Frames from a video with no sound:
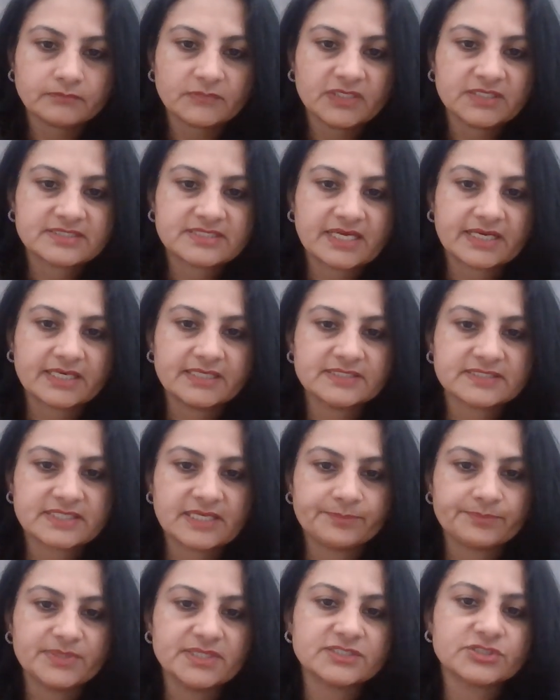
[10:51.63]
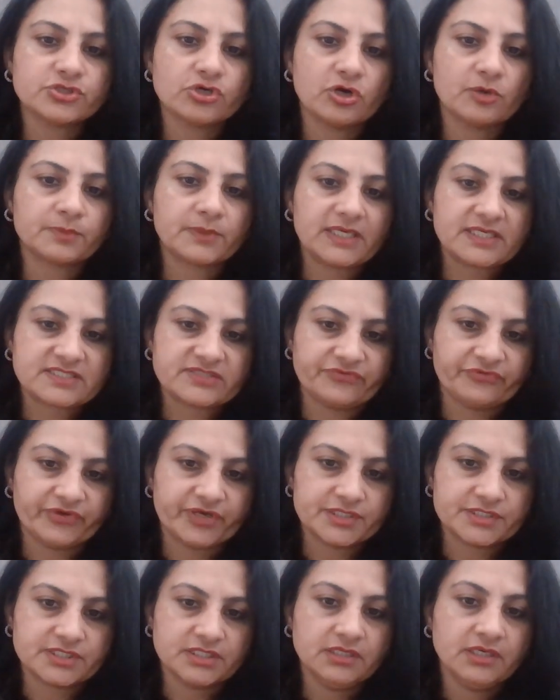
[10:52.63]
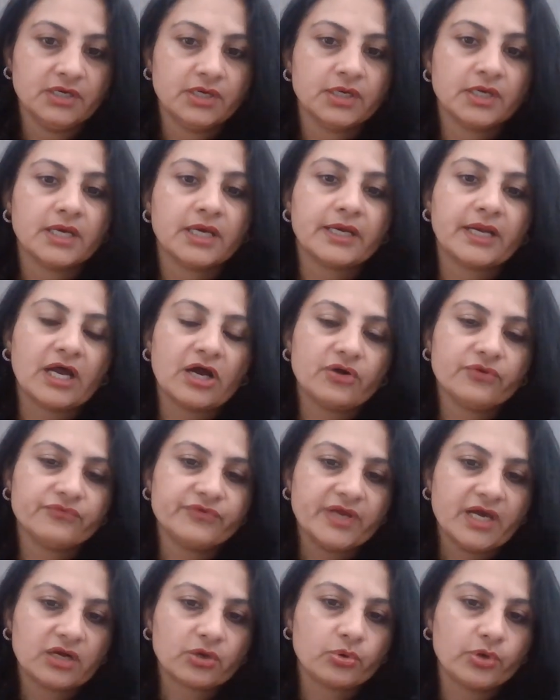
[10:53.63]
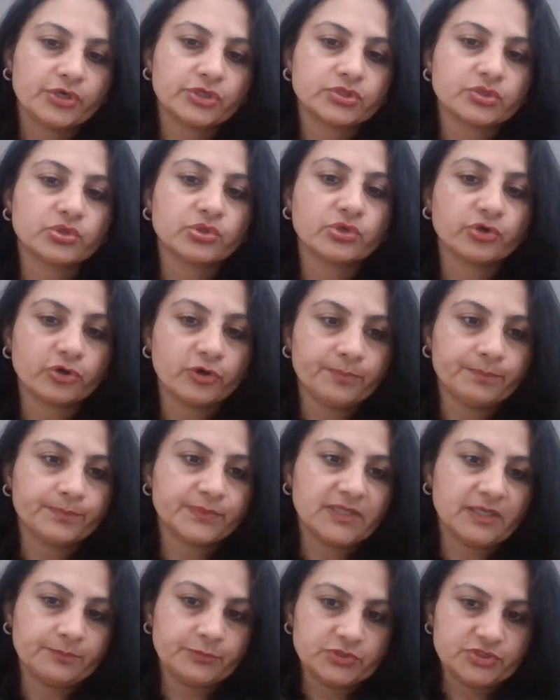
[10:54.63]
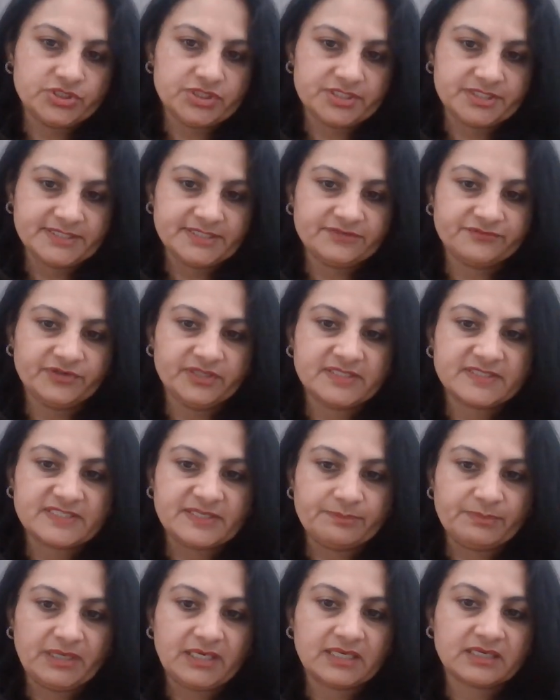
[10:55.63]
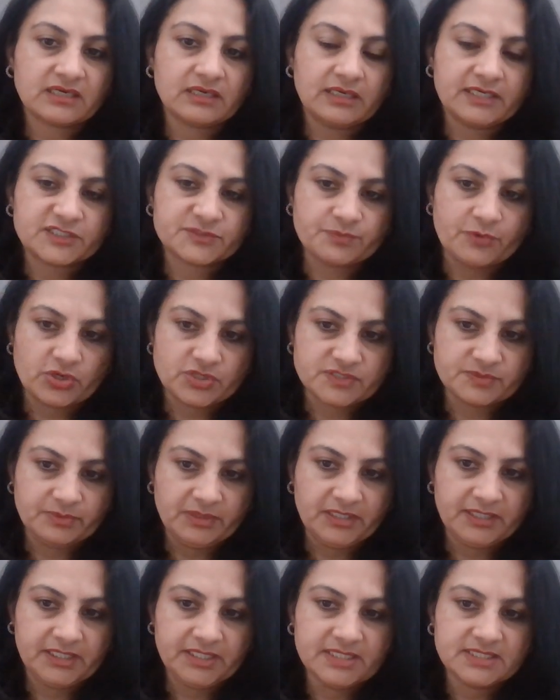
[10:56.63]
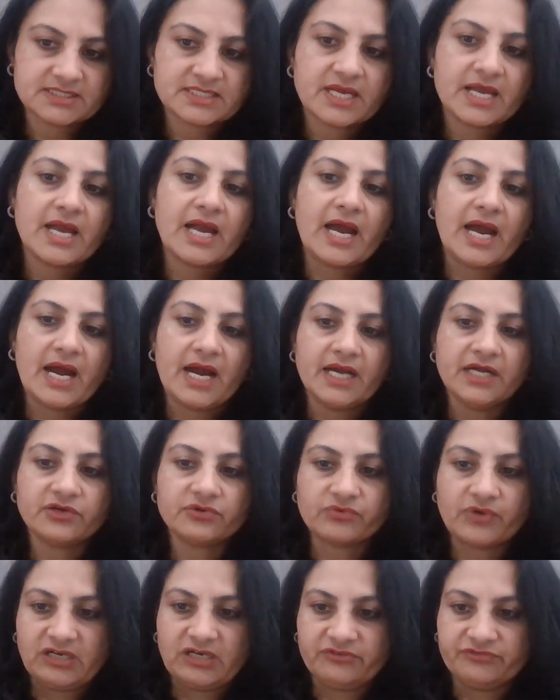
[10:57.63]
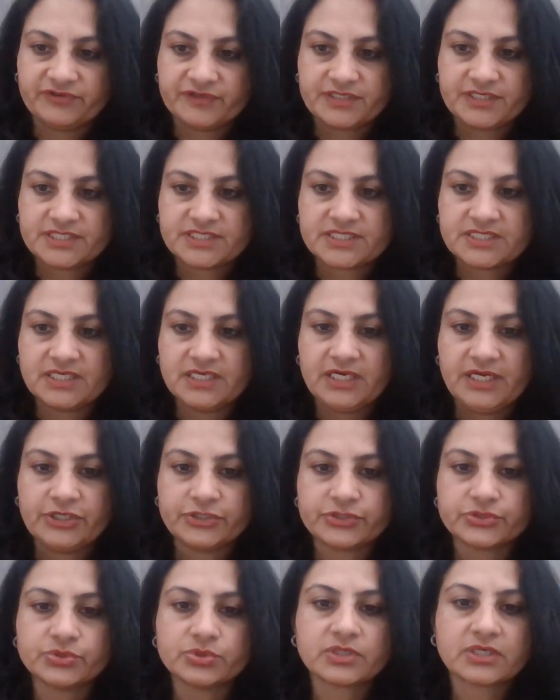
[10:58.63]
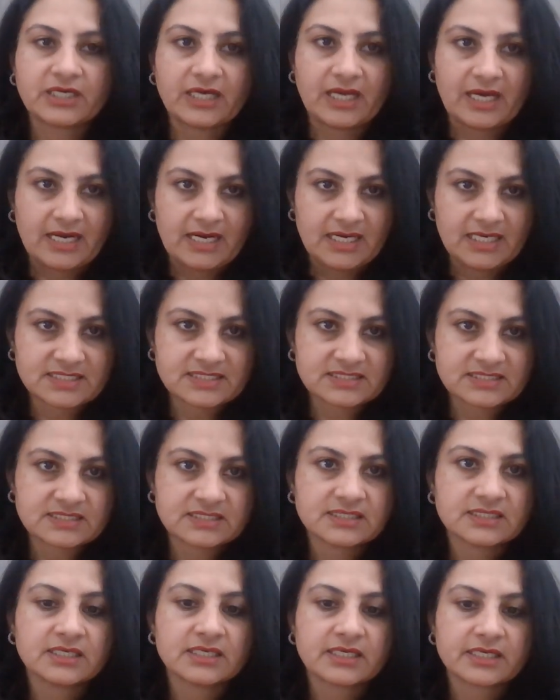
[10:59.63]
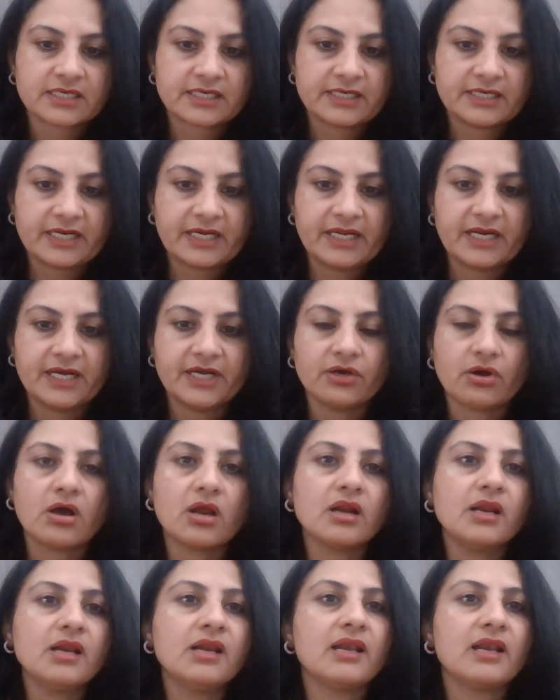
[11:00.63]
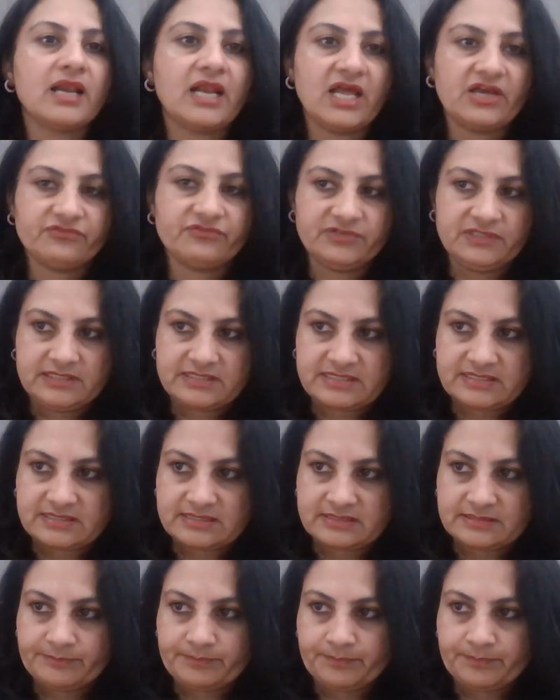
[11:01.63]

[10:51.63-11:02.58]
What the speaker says: Second step is job classification. Now we are going to group the positions with similar responsibilities and qualification into class, grade or levels.